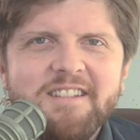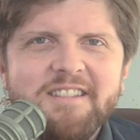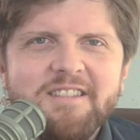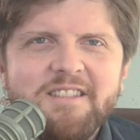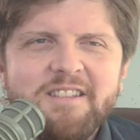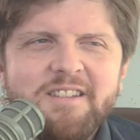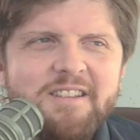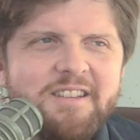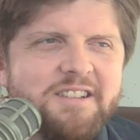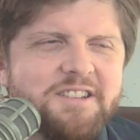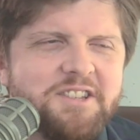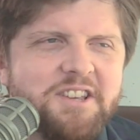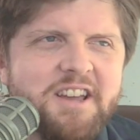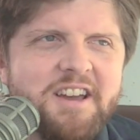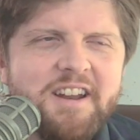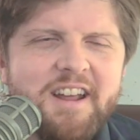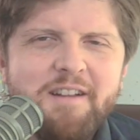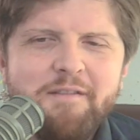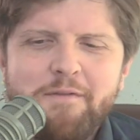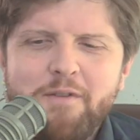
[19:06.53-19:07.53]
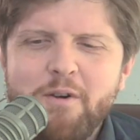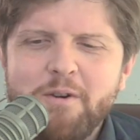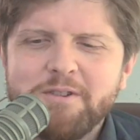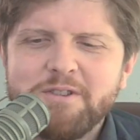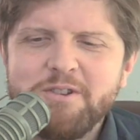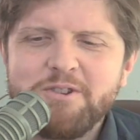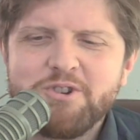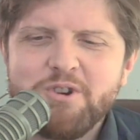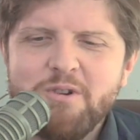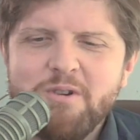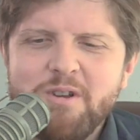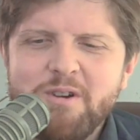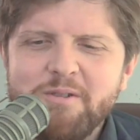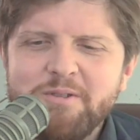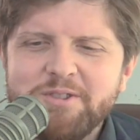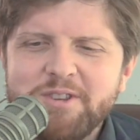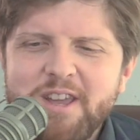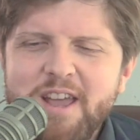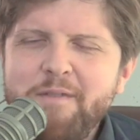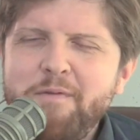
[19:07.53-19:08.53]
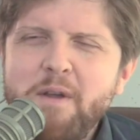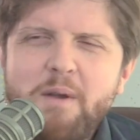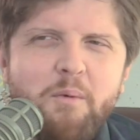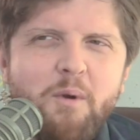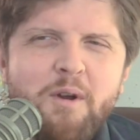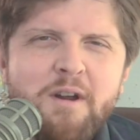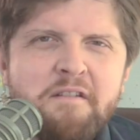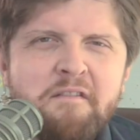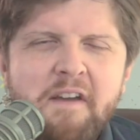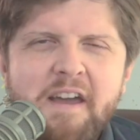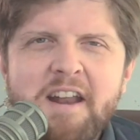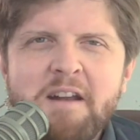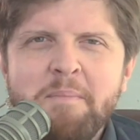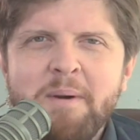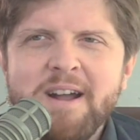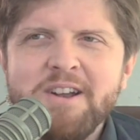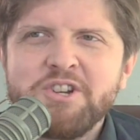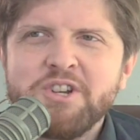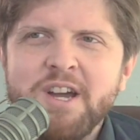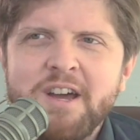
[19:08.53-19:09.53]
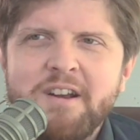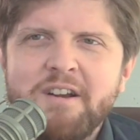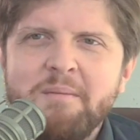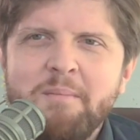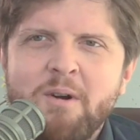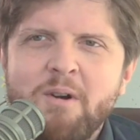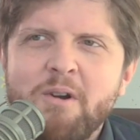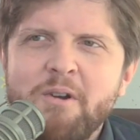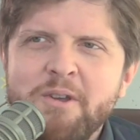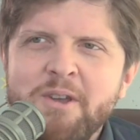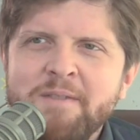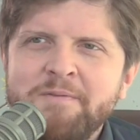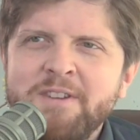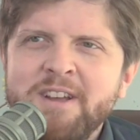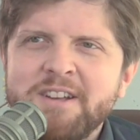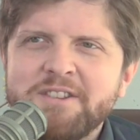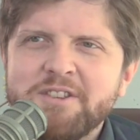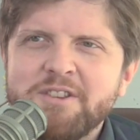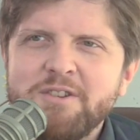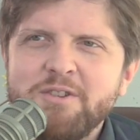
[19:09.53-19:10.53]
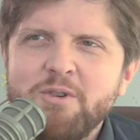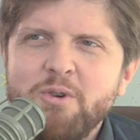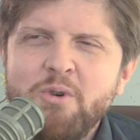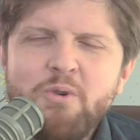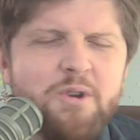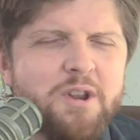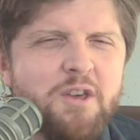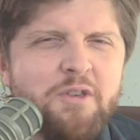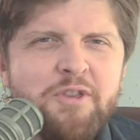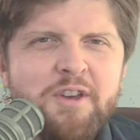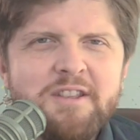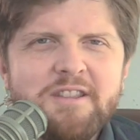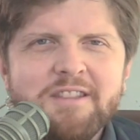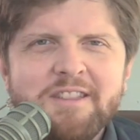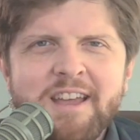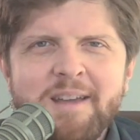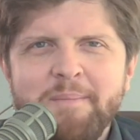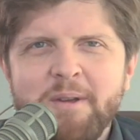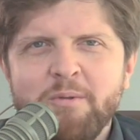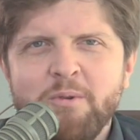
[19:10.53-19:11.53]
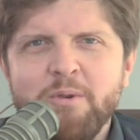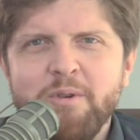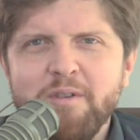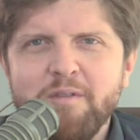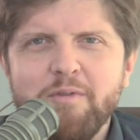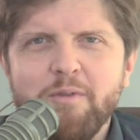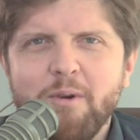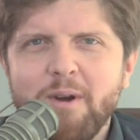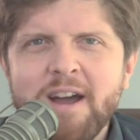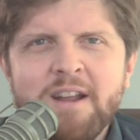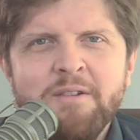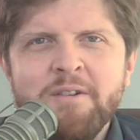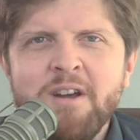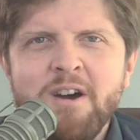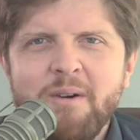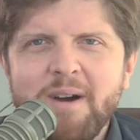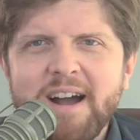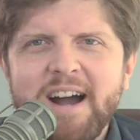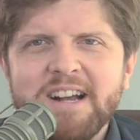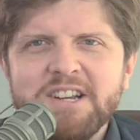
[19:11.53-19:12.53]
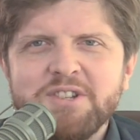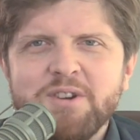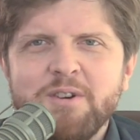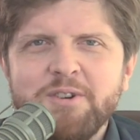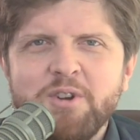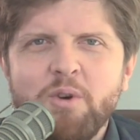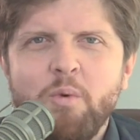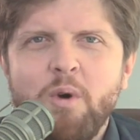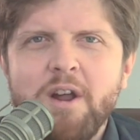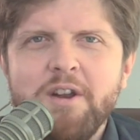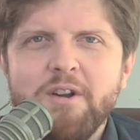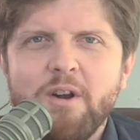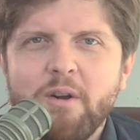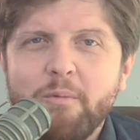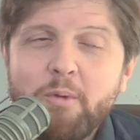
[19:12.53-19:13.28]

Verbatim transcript: the CNN folks, the journos, if we were invaded by China tomorrow, you have to ask, who do you think that they'd be rooting for? I don't know. I, I start to wonder.